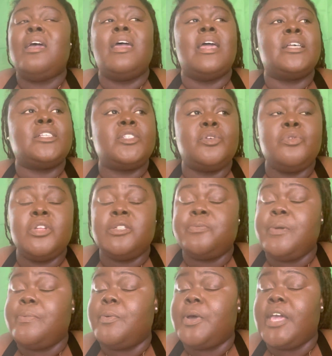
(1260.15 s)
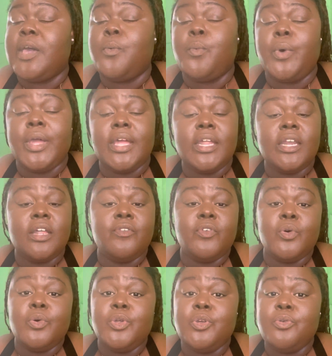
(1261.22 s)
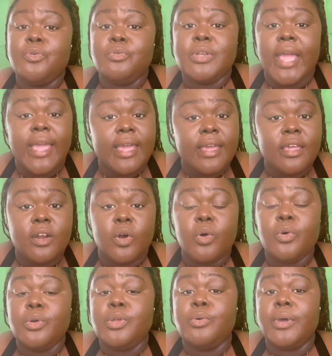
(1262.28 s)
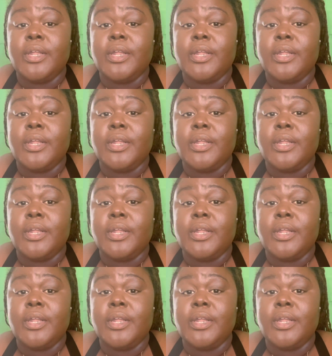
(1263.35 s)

As soon as people get wind of who you dating or who you